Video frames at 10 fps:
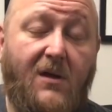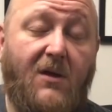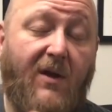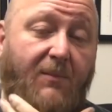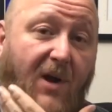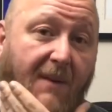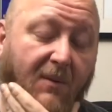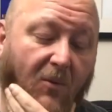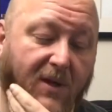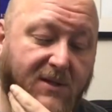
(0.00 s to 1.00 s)
The only
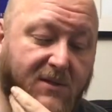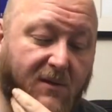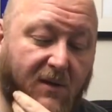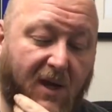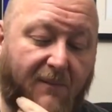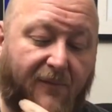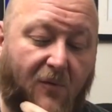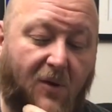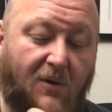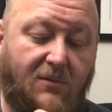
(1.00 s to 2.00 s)
problem was the
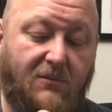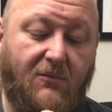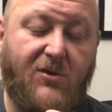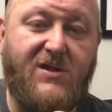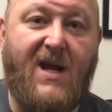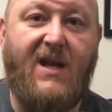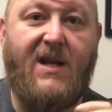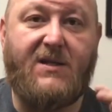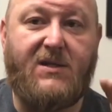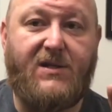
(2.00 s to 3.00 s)
M4 was not
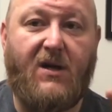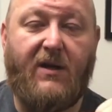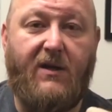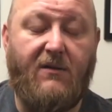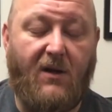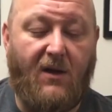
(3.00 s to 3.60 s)
necessarily